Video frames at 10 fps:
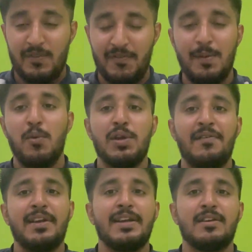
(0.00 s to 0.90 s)
we are
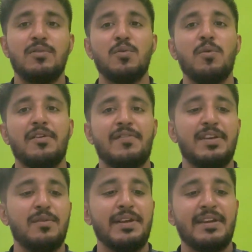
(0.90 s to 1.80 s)
motivated to do what
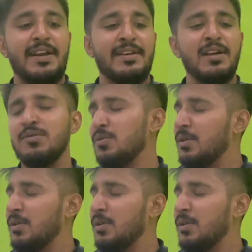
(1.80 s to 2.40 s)
we're doing right now